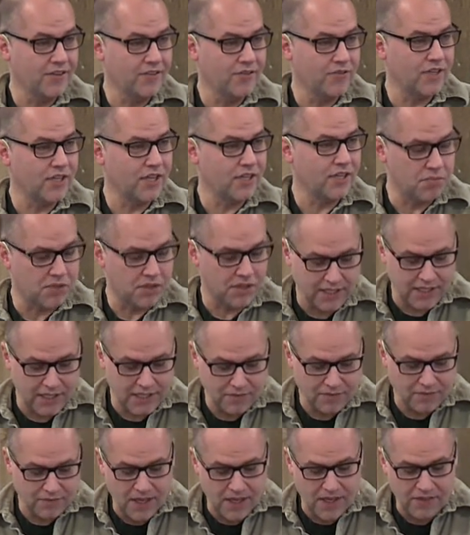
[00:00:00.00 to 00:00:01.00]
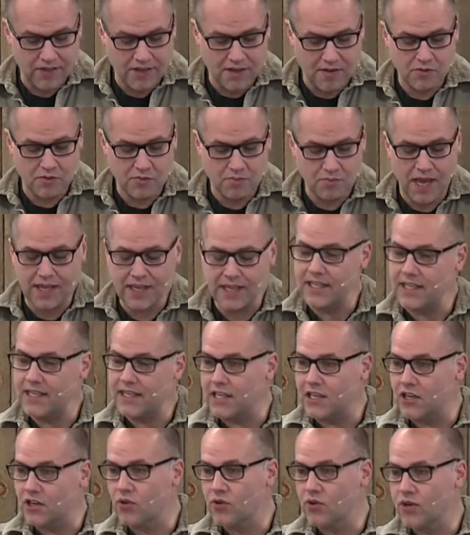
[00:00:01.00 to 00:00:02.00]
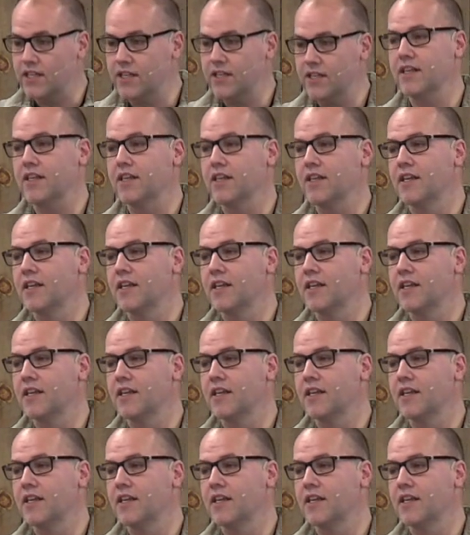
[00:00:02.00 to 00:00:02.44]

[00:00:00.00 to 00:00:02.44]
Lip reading: when they believed, faith comes by hearing